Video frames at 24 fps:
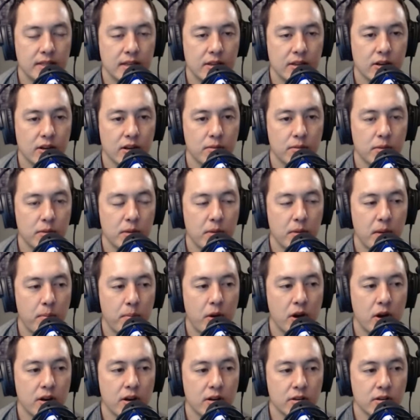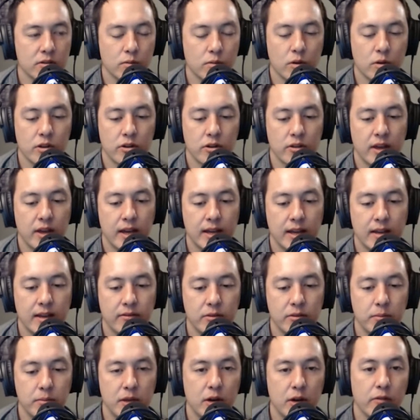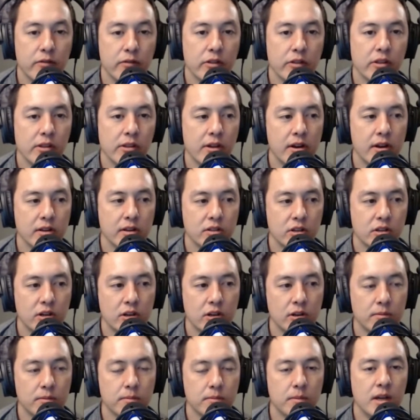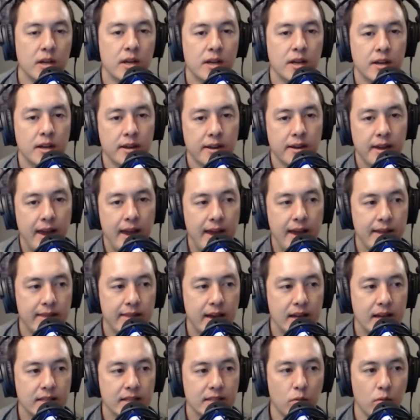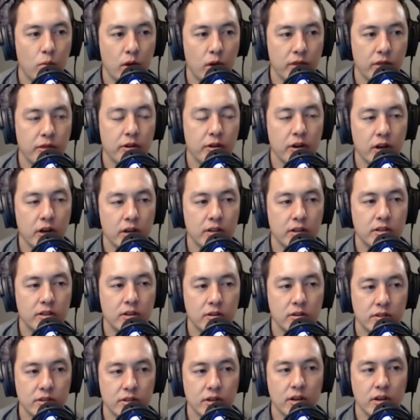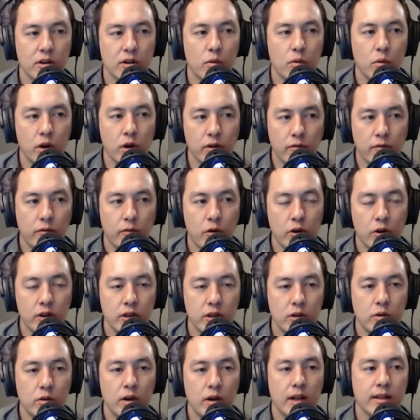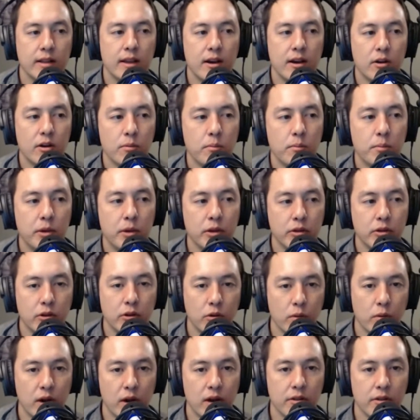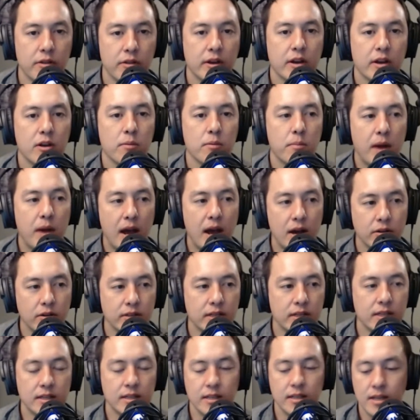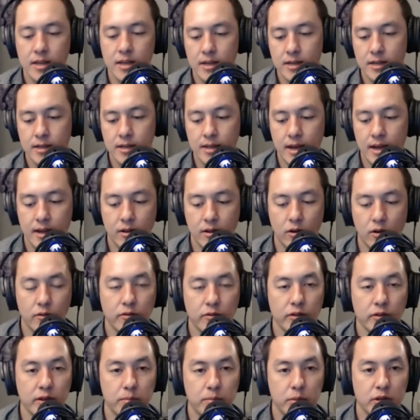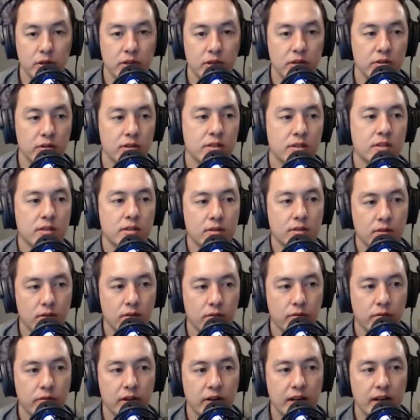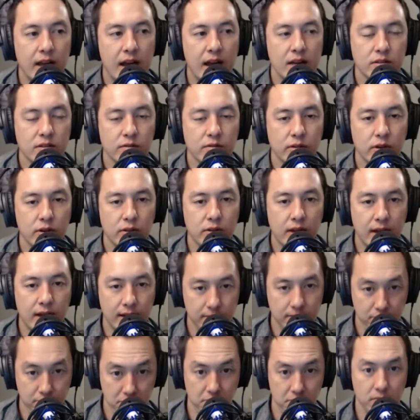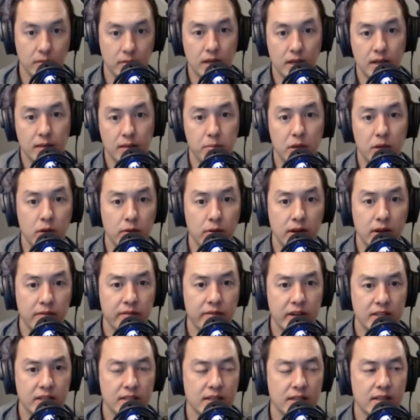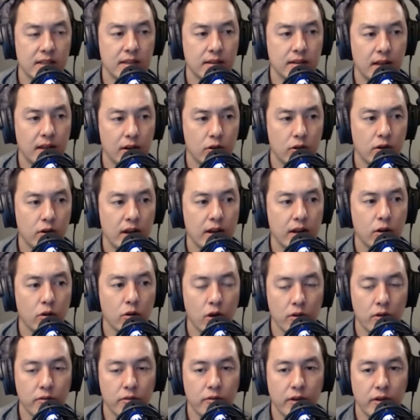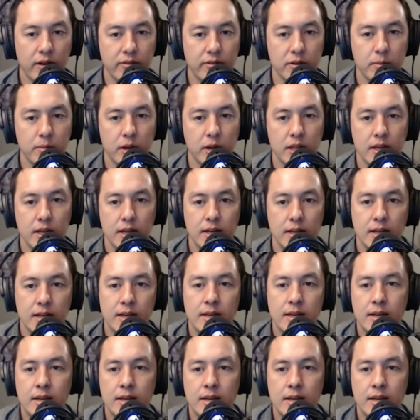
that are going to be my partners, what are they giving me over the long term? And that's what they're going to do is they're going to work for you and help build your wealth and compound it and hopefully produce free cash flow that can be reinvested and create growth for everybody.